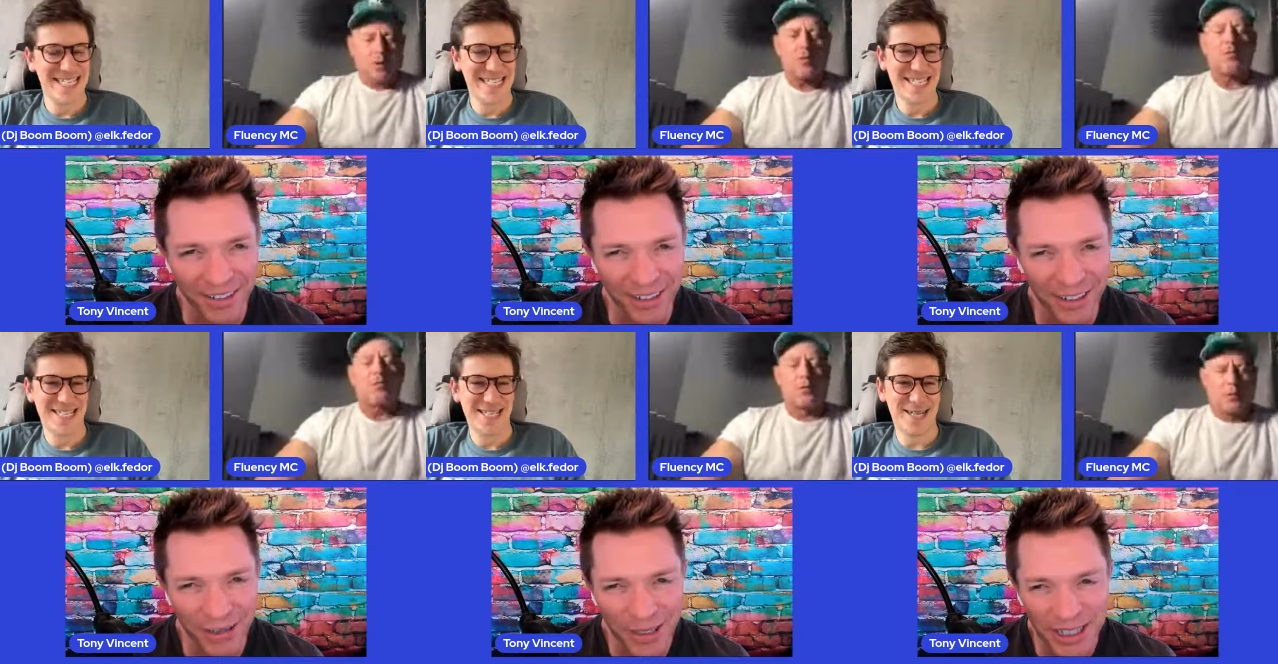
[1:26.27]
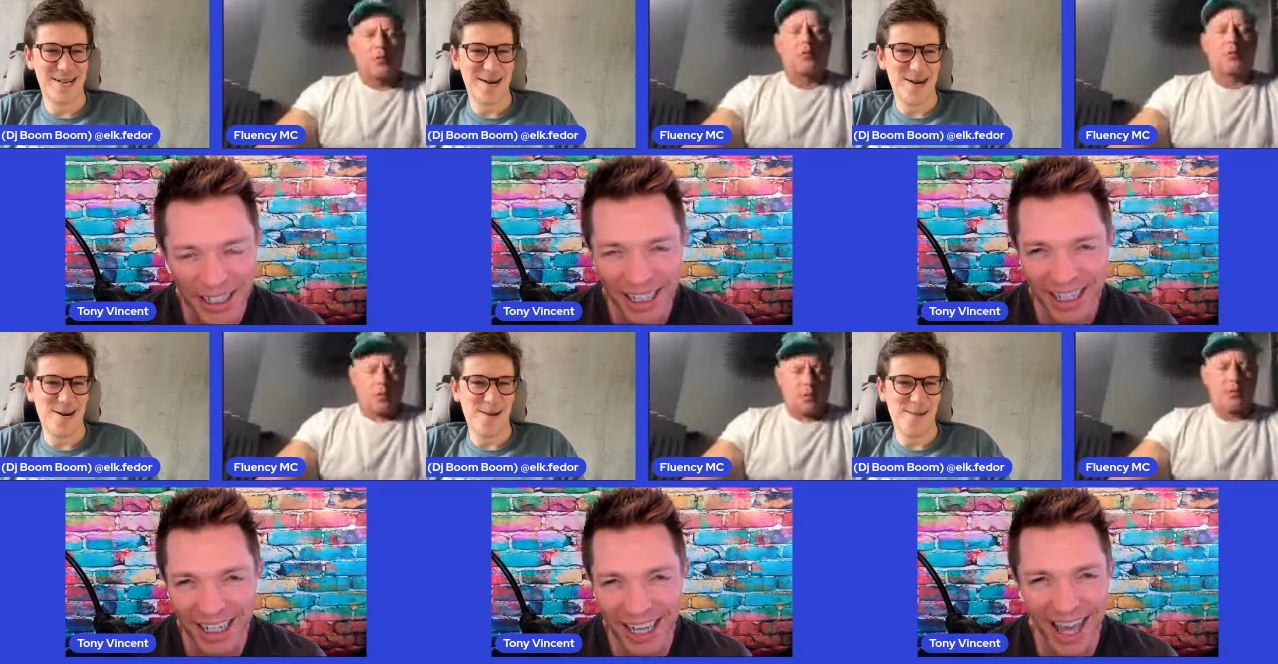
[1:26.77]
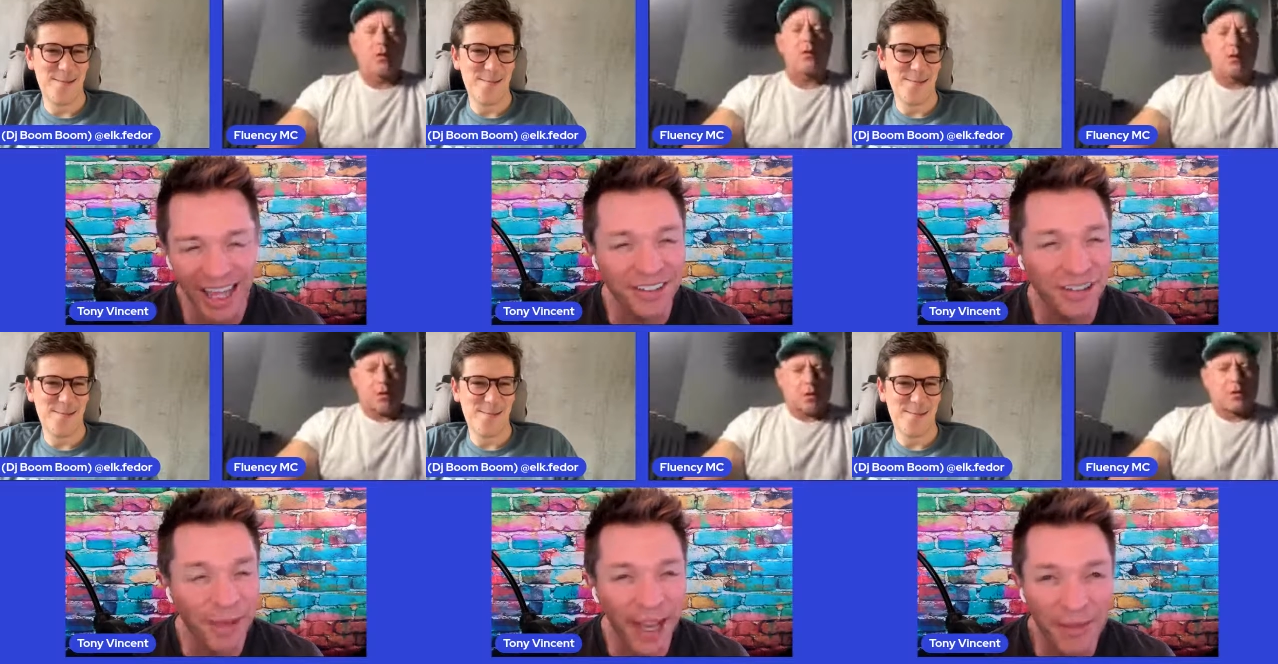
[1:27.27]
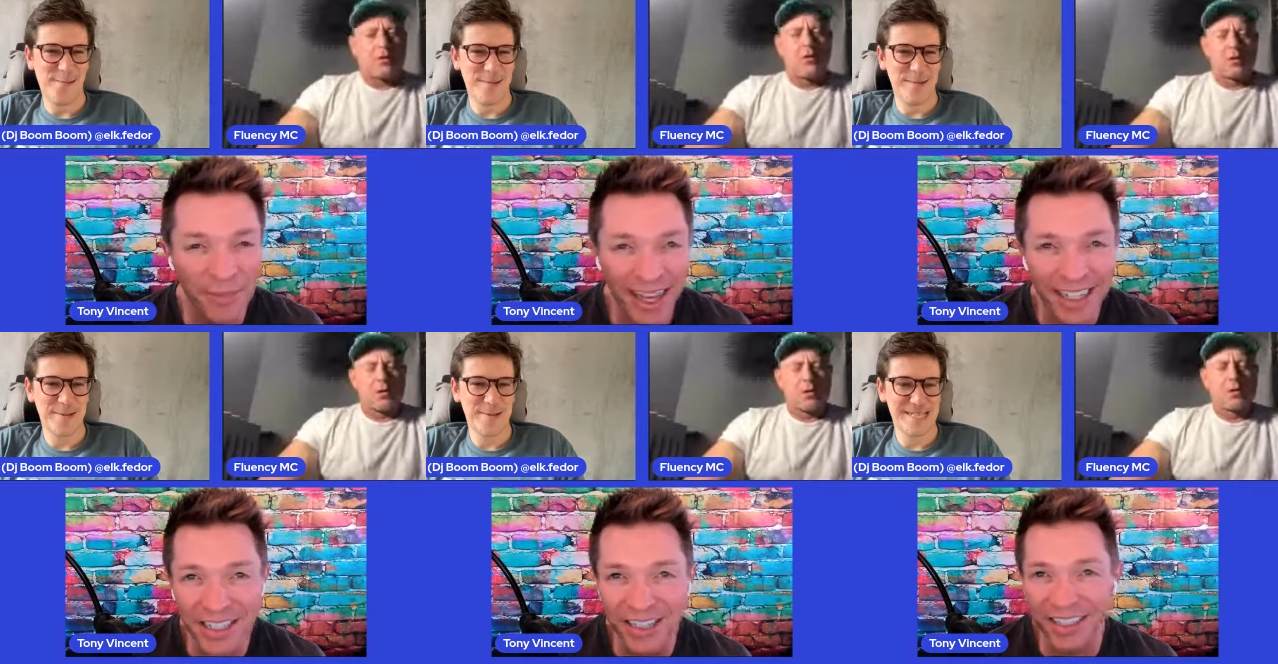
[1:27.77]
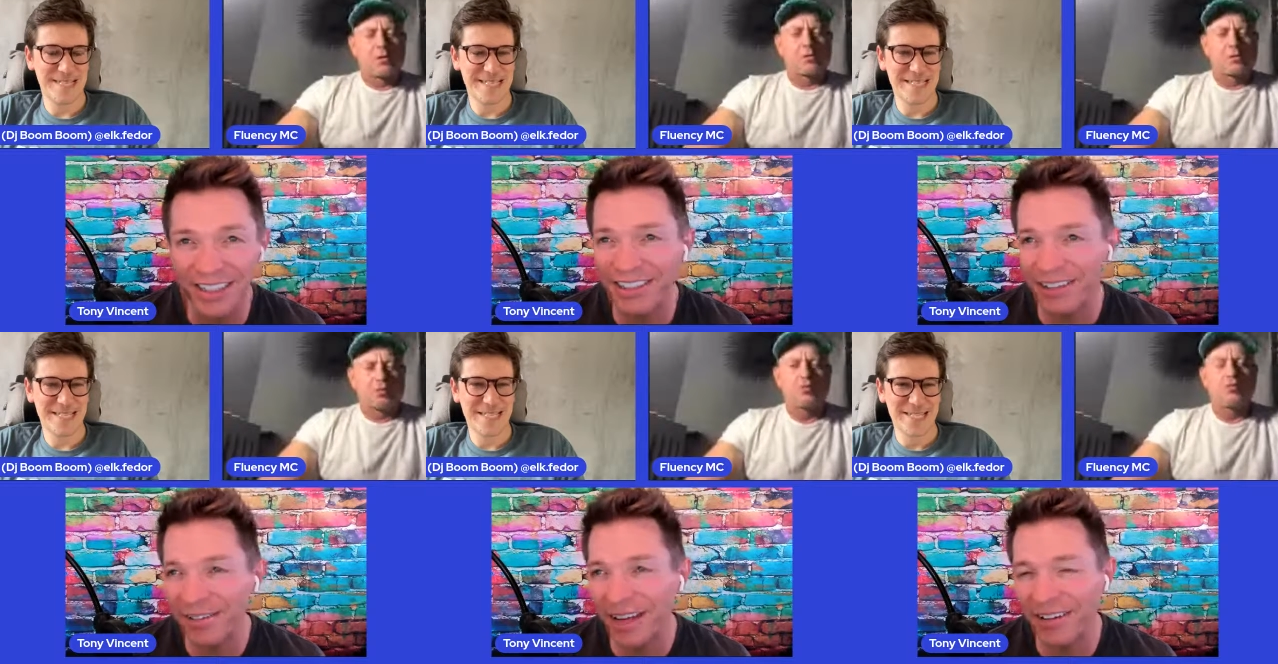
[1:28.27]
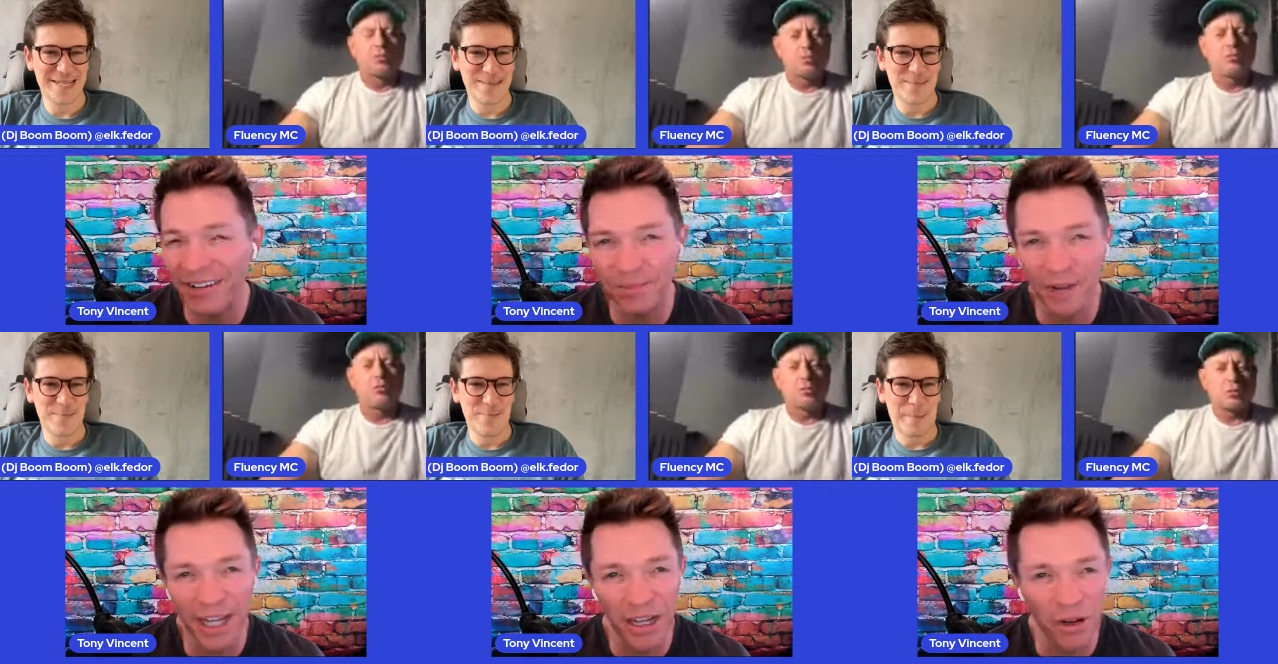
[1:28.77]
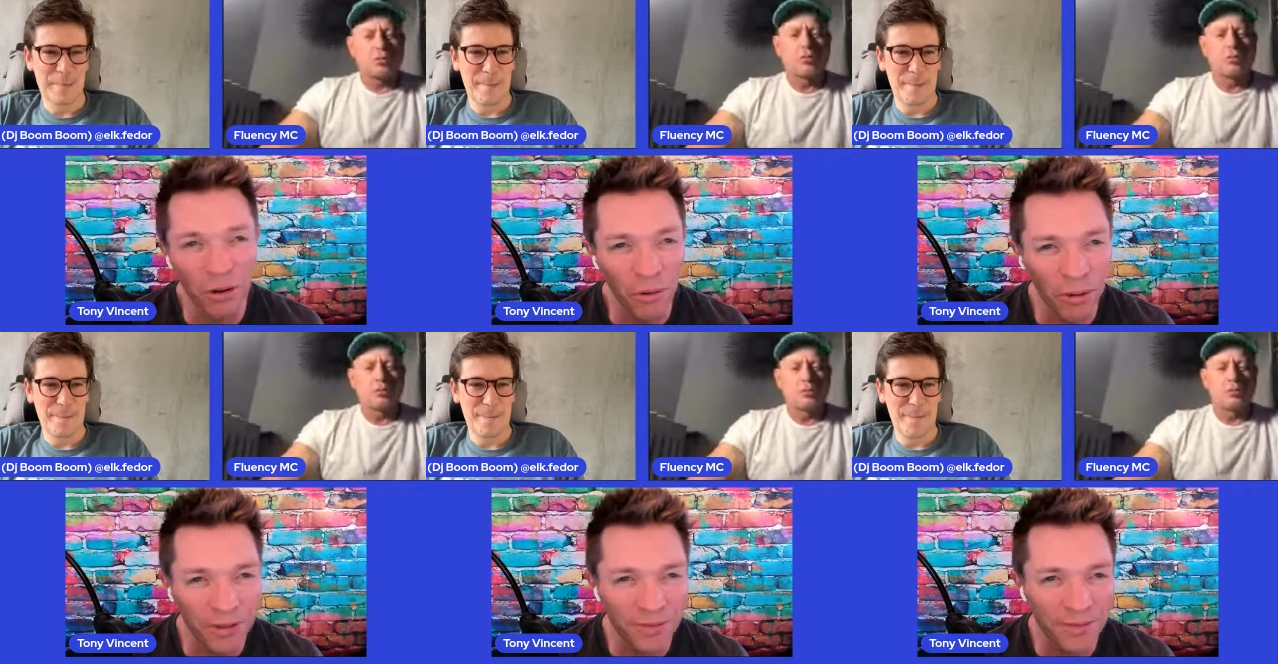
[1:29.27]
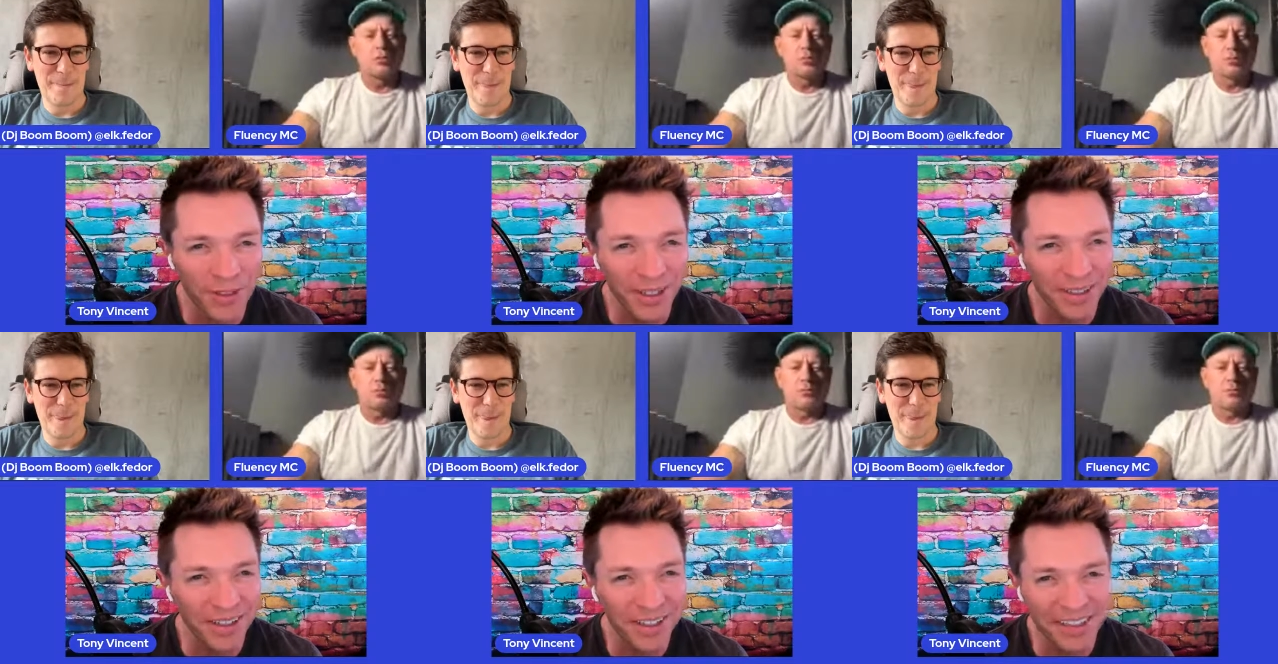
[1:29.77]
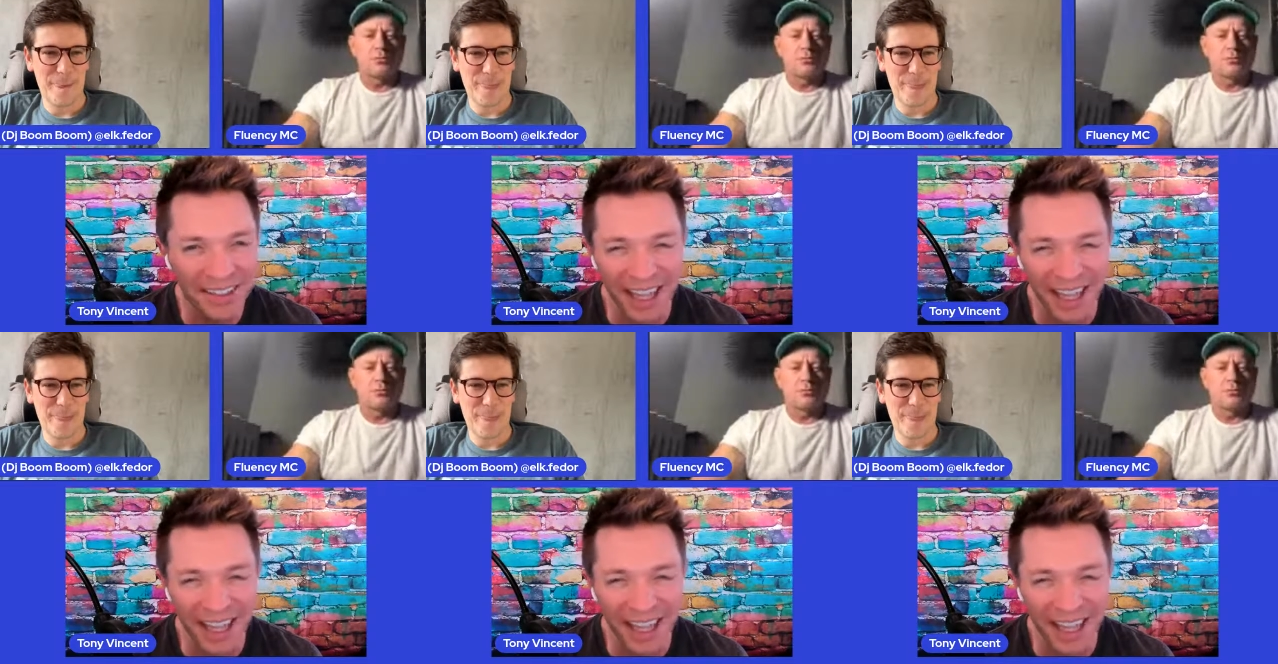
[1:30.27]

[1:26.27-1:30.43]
Speaker 1: So, uh, as you might imagine, surrounded by cornfields